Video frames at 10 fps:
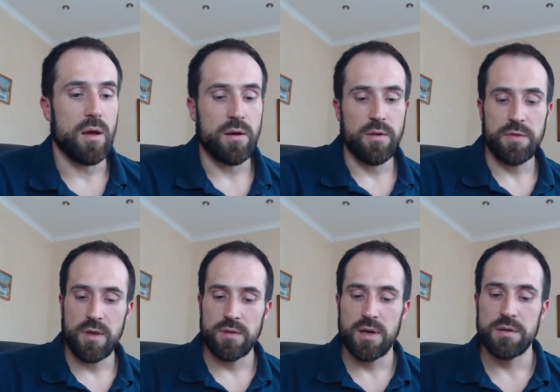Another
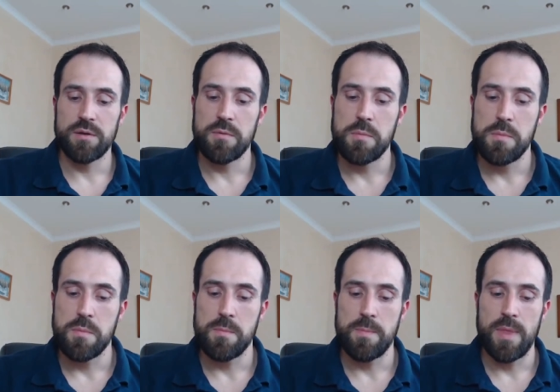thing that
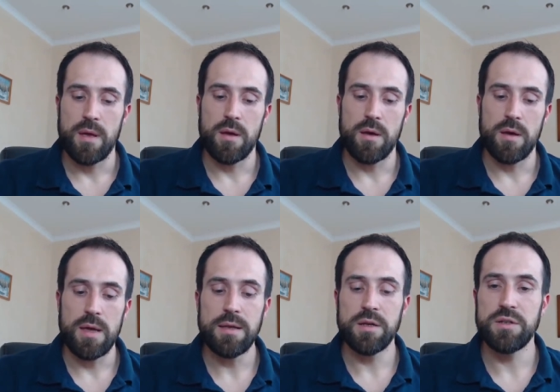um,
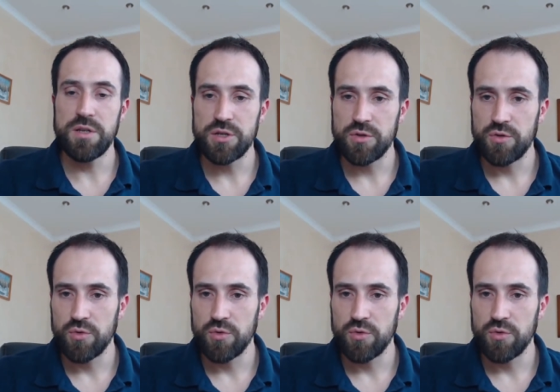in addition